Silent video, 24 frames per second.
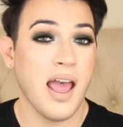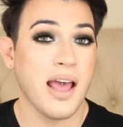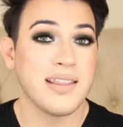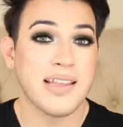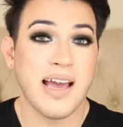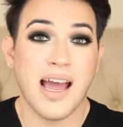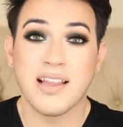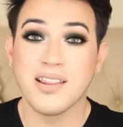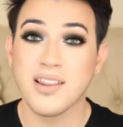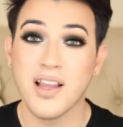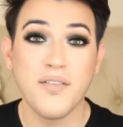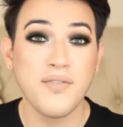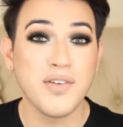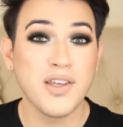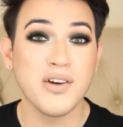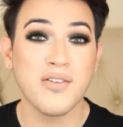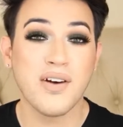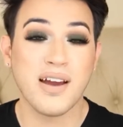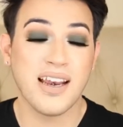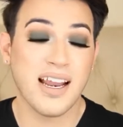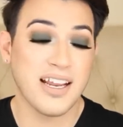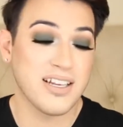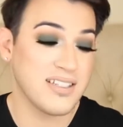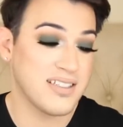and that I love you
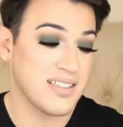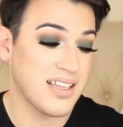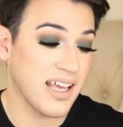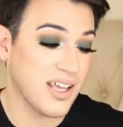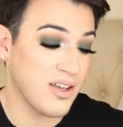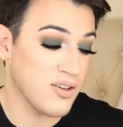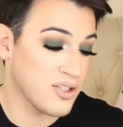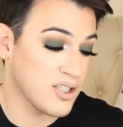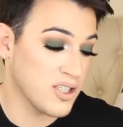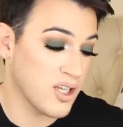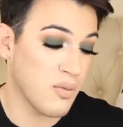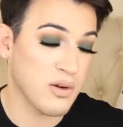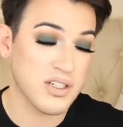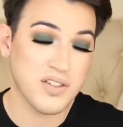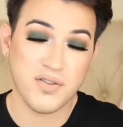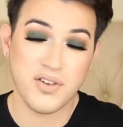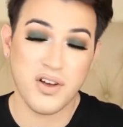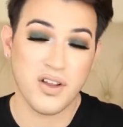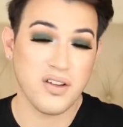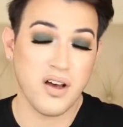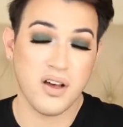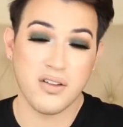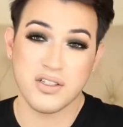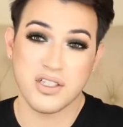and I just thank you so much for
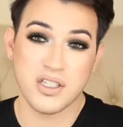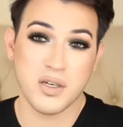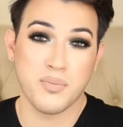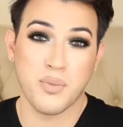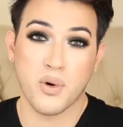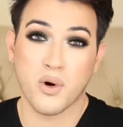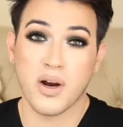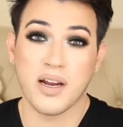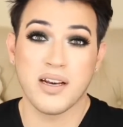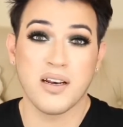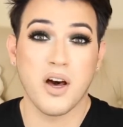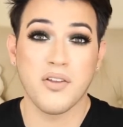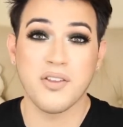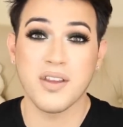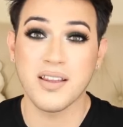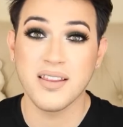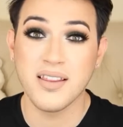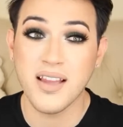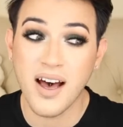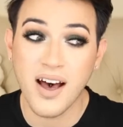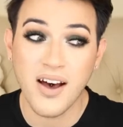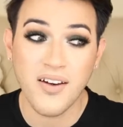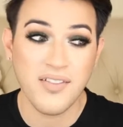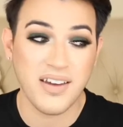all the, all the support and all the
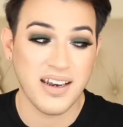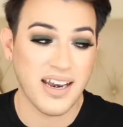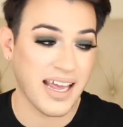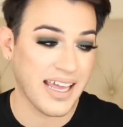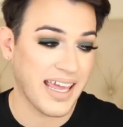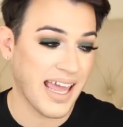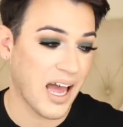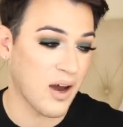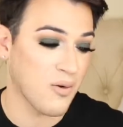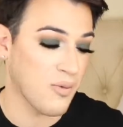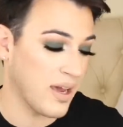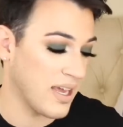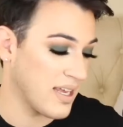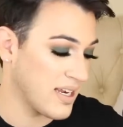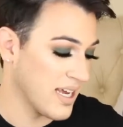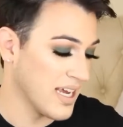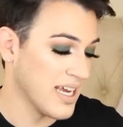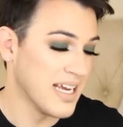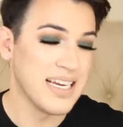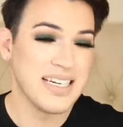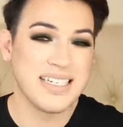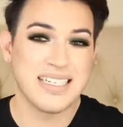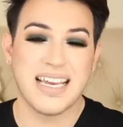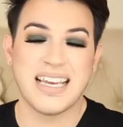love and I can't wait
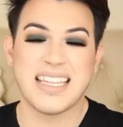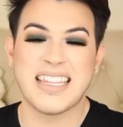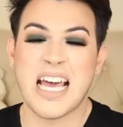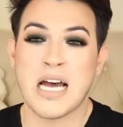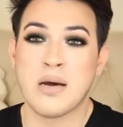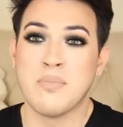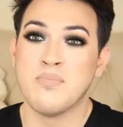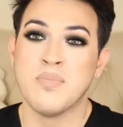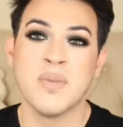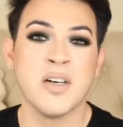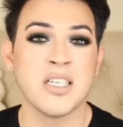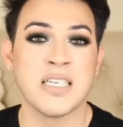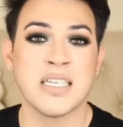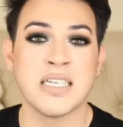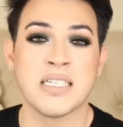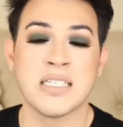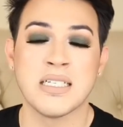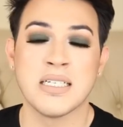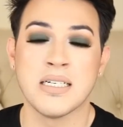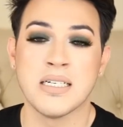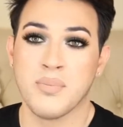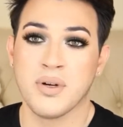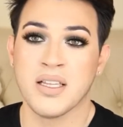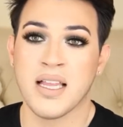to get that
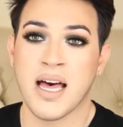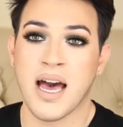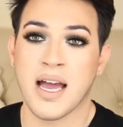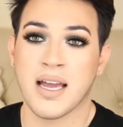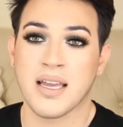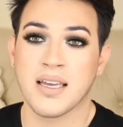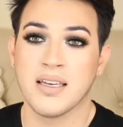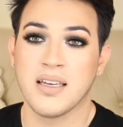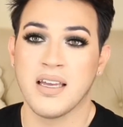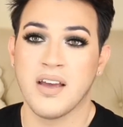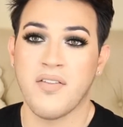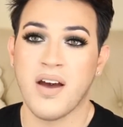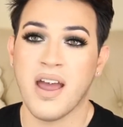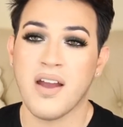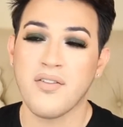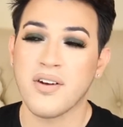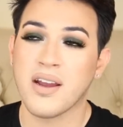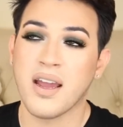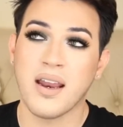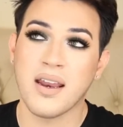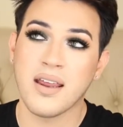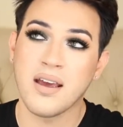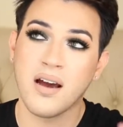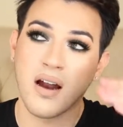million plaque. If I ever
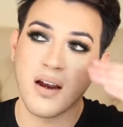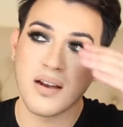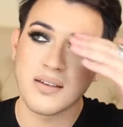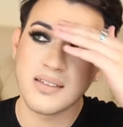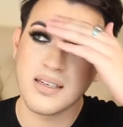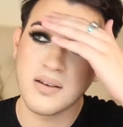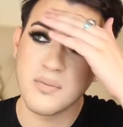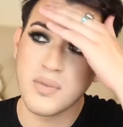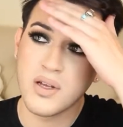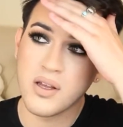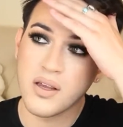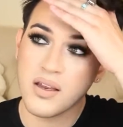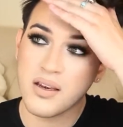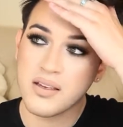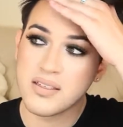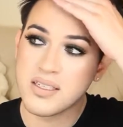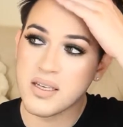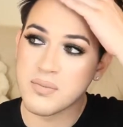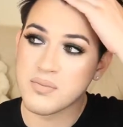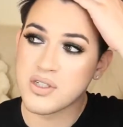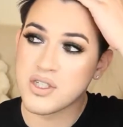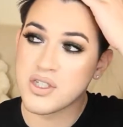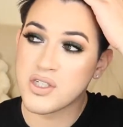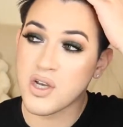get it, honestly, a million
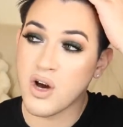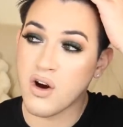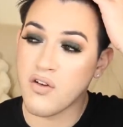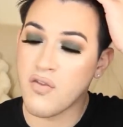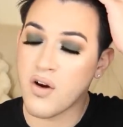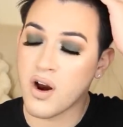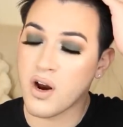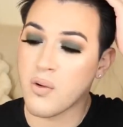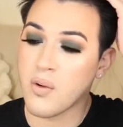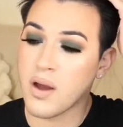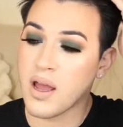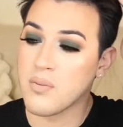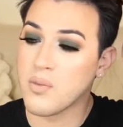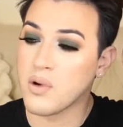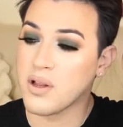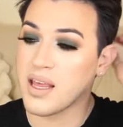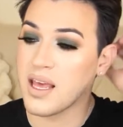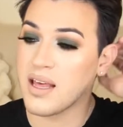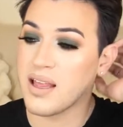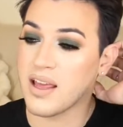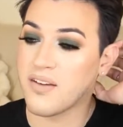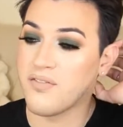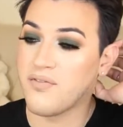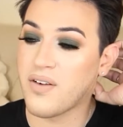seems so far away. I'm
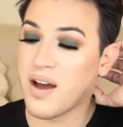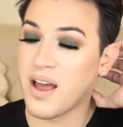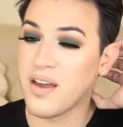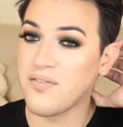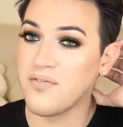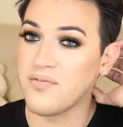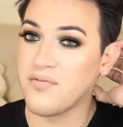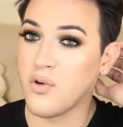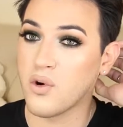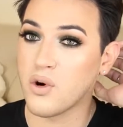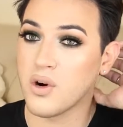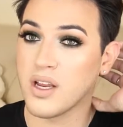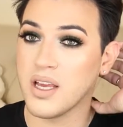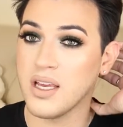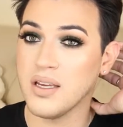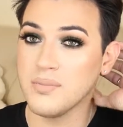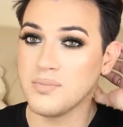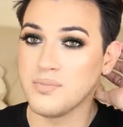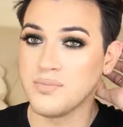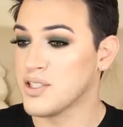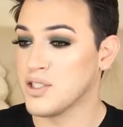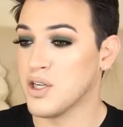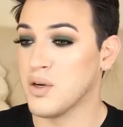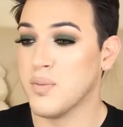only at like
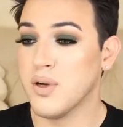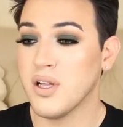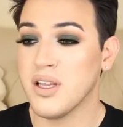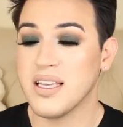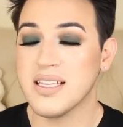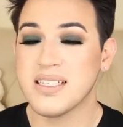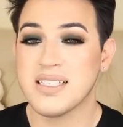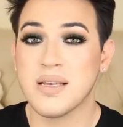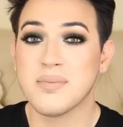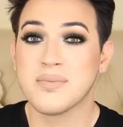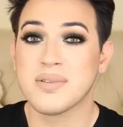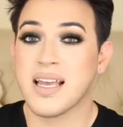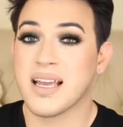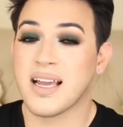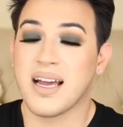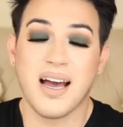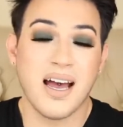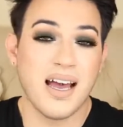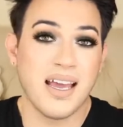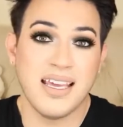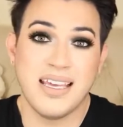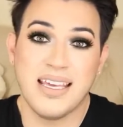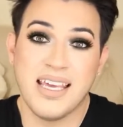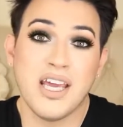540. So a million seems like
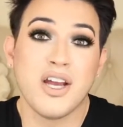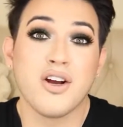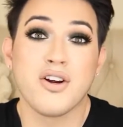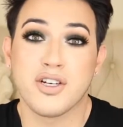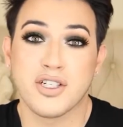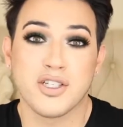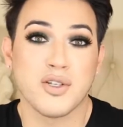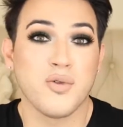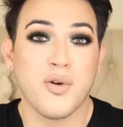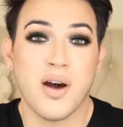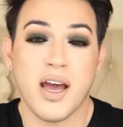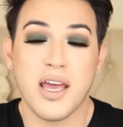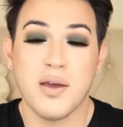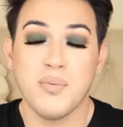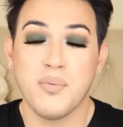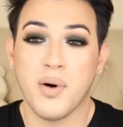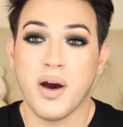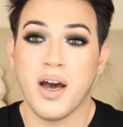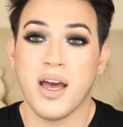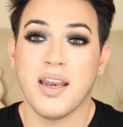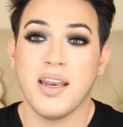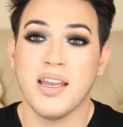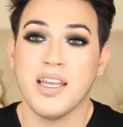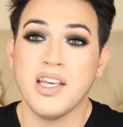like years away,
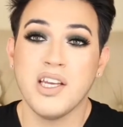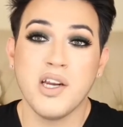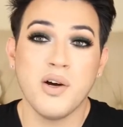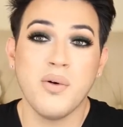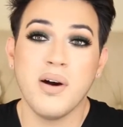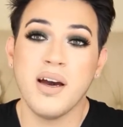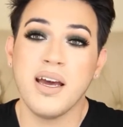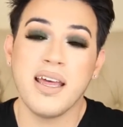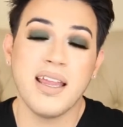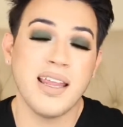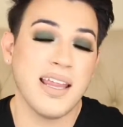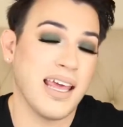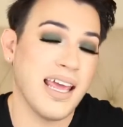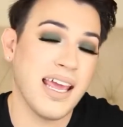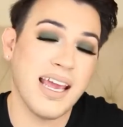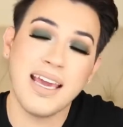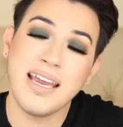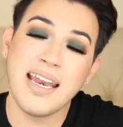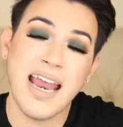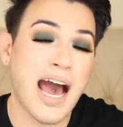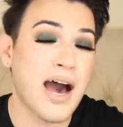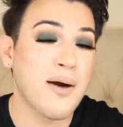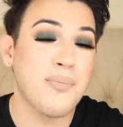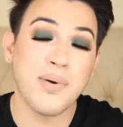but you know what? It
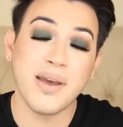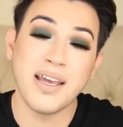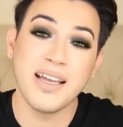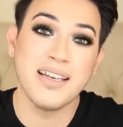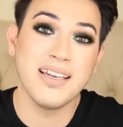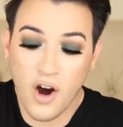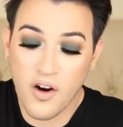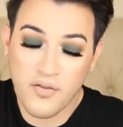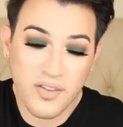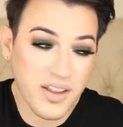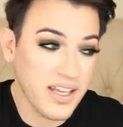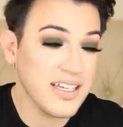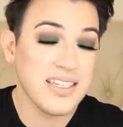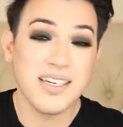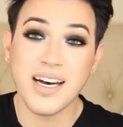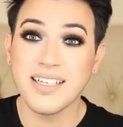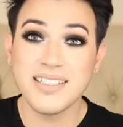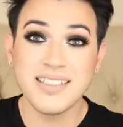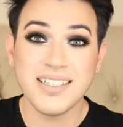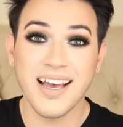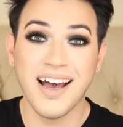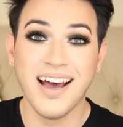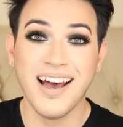can happen. Hopefully it does.